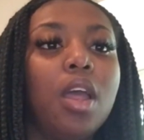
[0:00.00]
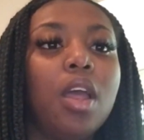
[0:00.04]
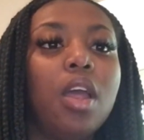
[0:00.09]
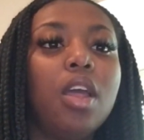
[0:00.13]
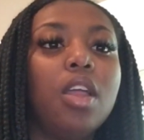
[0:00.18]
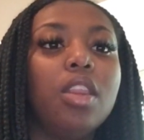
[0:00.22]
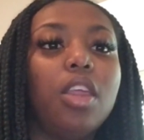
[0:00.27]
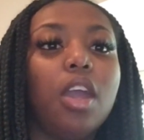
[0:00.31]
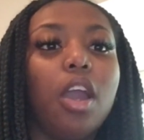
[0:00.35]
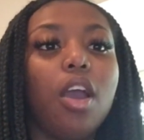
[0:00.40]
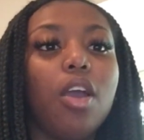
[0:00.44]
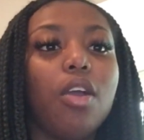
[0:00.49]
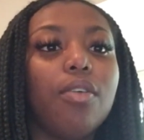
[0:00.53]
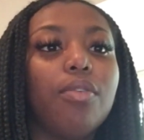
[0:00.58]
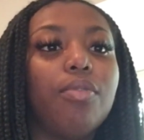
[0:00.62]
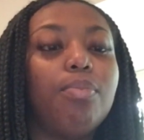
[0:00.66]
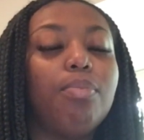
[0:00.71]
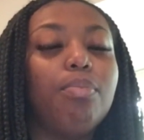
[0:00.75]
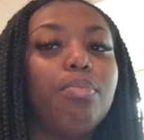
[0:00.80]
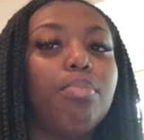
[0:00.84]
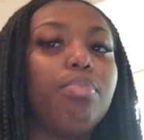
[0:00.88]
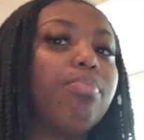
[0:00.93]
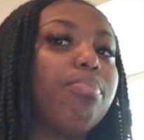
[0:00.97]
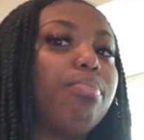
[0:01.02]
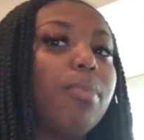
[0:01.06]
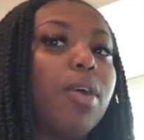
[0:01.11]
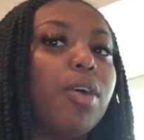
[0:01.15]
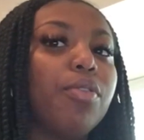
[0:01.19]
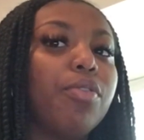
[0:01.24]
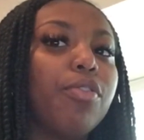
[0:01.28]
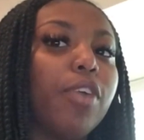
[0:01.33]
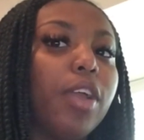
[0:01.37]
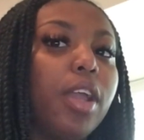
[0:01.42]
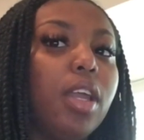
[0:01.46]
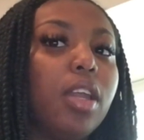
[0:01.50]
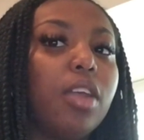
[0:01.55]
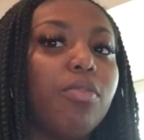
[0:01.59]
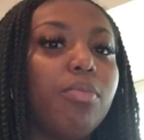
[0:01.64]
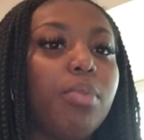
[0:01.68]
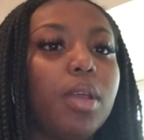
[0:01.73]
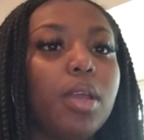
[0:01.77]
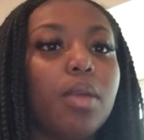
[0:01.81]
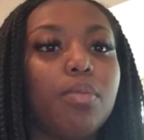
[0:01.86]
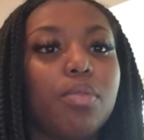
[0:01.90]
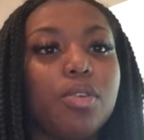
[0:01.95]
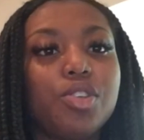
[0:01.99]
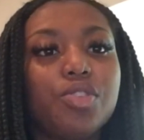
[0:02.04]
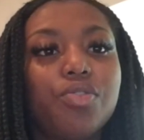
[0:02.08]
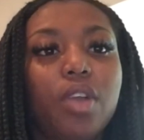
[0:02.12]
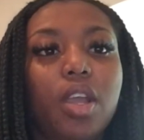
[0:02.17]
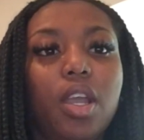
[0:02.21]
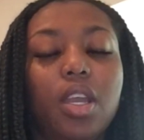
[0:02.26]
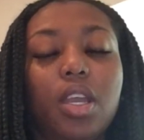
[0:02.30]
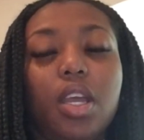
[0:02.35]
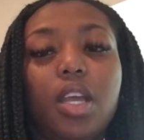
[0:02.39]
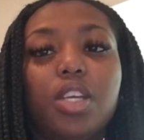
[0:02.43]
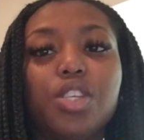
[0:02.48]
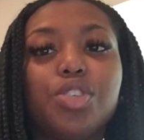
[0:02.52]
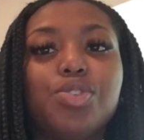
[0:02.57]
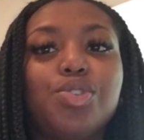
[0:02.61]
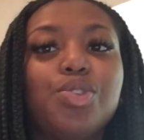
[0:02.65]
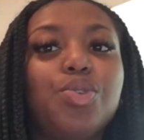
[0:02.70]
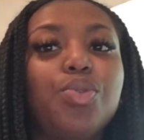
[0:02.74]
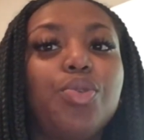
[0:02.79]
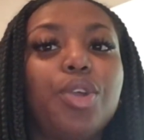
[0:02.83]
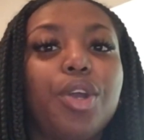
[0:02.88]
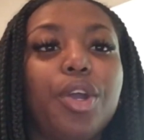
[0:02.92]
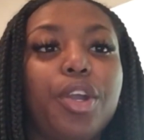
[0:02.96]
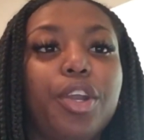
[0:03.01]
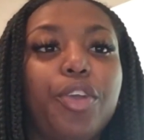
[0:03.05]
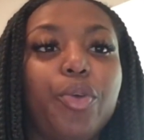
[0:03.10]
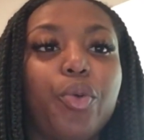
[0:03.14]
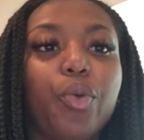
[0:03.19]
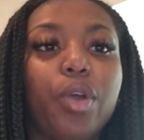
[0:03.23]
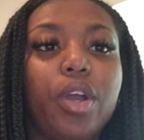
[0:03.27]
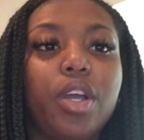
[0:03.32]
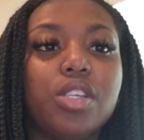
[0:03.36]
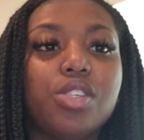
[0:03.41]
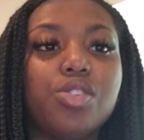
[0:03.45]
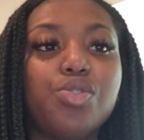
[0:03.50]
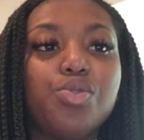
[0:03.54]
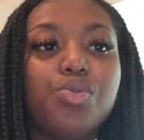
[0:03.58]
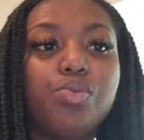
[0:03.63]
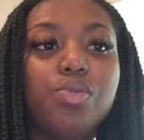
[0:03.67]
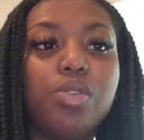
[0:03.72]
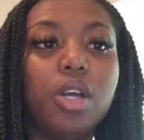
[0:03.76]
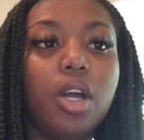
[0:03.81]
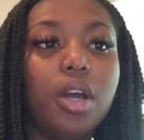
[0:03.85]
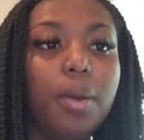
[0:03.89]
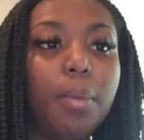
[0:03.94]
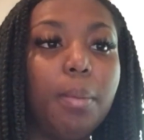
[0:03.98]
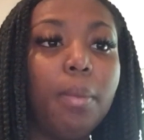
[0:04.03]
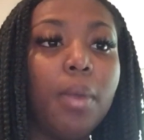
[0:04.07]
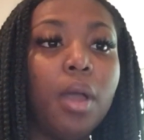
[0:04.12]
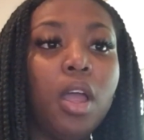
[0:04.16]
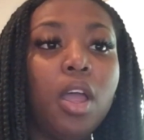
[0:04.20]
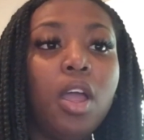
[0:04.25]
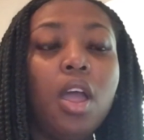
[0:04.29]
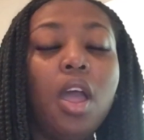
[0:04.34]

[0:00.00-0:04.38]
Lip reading: They are afraid of being portrayed as too nerdy or as too dumb.